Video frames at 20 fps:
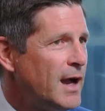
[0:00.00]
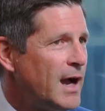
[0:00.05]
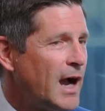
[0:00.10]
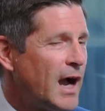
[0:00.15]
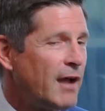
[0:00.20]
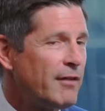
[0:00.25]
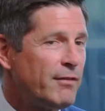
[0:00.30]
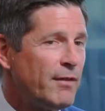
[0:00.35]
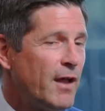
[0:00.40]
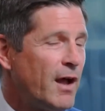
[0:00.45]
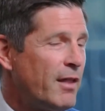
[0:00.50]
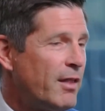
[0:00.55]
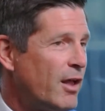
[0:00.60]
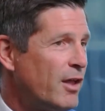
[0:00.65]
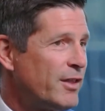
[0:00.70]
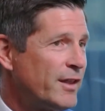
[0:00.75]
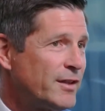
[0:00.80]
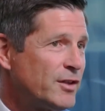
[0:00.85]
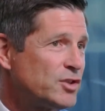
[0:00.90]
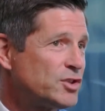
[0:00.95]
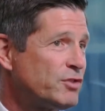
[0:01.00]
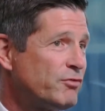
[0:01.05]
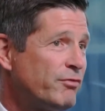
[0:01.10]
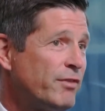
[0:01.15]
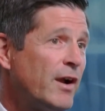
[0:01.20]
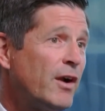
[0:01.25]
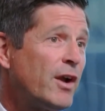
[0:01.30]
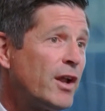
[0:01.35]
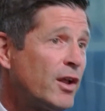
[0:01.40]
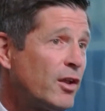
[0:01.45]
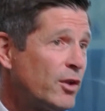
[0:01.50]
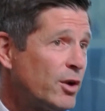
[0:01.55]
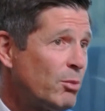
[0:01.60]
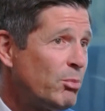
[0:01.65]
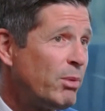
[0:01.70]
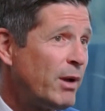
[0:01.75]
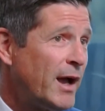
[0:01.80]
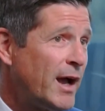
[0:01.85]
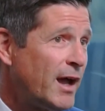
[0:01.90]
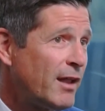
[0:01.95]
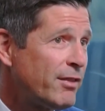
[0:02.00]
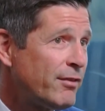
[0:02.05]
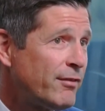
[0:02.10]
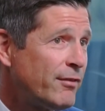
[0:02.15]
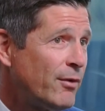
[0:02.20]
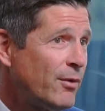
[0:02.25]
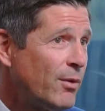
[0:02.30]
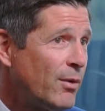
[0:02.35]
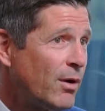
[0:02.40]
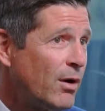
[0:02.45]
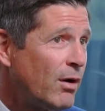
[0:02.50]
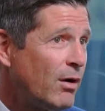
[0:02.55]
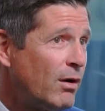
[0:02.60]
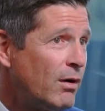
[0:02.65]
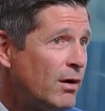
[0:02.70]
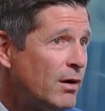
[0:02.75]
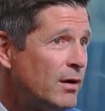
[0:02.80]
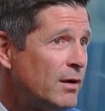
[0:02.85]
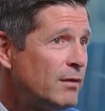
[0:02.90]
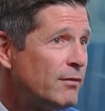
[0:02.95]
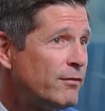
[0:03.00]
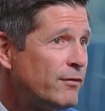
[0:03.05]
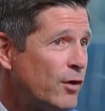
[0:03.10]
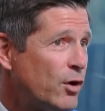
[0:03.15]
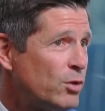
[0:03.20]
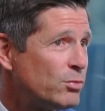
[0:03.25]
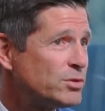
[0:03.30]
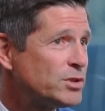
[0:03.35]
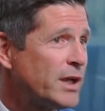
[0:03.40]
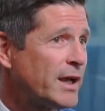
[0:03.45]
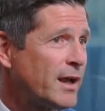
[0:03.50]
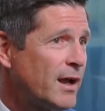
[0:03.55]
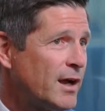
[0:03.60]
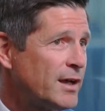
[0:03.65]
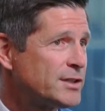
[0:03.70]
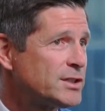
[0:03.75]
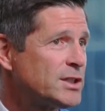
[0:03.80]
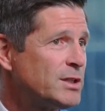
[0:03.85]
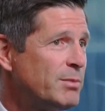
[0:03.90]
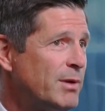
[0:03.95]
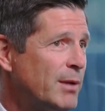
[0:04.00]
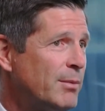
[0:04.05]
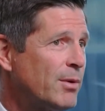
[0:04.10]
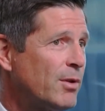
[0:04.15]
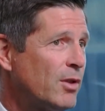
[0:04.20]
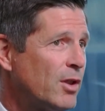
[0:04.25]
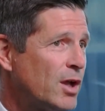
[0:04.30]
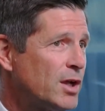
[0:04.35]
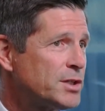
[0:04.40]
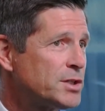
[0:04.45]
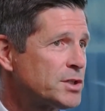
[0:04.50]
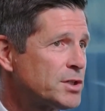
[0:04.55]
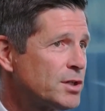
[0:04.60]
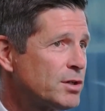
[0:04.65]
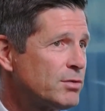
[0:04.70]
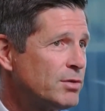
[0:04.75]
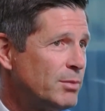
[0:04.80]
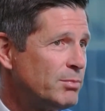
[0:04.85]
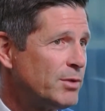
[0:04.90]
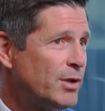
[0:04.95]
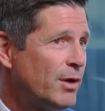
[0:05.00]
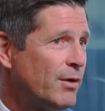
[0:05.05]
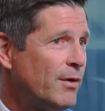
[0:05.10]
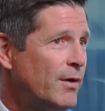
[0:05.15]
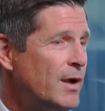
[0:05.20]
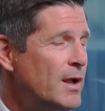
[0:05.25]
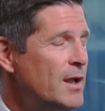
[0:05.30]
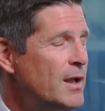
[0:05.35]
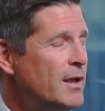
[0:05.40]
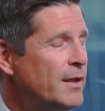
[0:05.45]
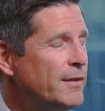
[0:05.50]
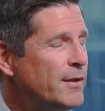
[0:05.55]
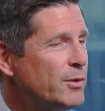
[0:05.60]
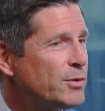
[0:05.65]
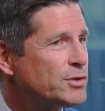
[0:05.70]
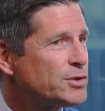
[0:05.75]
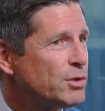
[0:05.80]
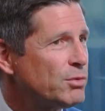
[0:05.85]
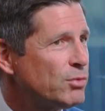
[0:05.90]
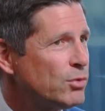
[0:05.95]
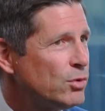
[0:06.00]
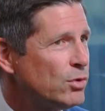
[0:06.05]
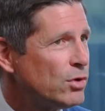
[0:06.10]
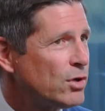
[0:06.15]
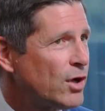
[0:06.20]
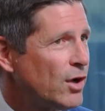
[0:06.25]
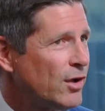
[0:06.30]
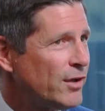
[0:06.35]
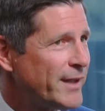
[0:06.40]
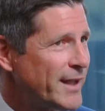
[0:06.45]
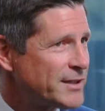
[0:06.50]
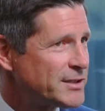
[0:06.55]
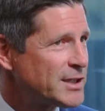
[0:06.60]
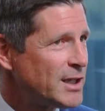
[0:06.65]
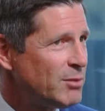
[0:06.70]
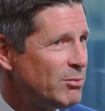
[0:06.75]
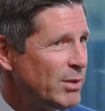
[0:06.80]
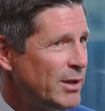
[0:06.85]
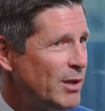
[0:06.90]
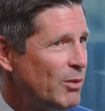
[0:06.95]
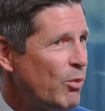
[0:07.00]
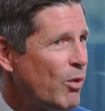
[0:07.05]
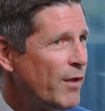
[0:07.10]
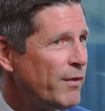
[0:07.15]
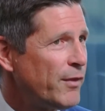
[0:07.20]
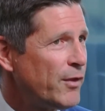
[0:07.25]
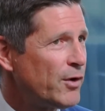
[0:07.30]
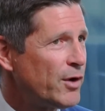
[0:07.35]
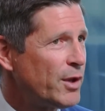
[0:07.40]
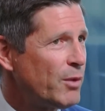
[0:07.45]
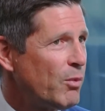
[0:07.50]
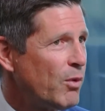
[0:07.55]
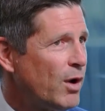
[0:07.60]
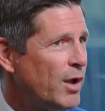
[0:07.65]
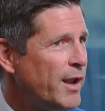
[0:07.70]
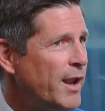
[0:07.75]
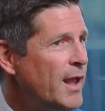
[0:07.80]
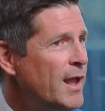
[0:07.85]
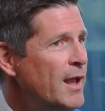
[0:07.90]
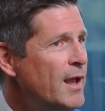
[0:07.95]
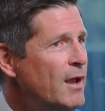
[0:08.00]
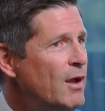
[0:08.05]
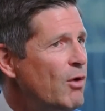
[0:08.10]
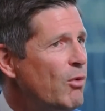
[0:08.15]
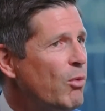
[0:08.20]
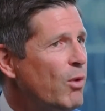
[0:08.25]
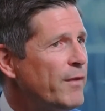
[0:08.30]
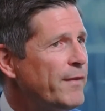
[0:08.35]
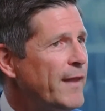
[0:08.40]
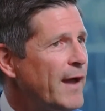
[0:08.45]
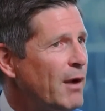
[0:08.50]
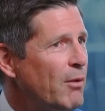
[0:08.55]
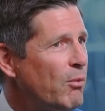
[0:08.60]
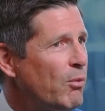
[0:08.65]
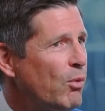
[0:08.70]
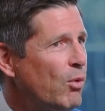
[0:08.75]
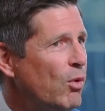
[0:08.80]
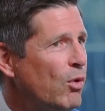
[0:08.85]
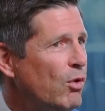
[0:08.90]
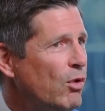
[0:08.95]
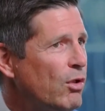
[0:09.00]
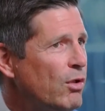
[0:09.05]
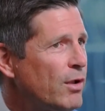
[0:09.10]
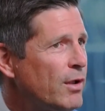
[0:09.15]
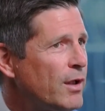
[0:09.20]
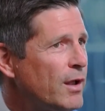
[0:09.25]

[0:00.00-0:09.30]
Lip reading: I think there's a very clear path for firms like us to be able to launch crypto. There was a rule called SAB 131. What that rule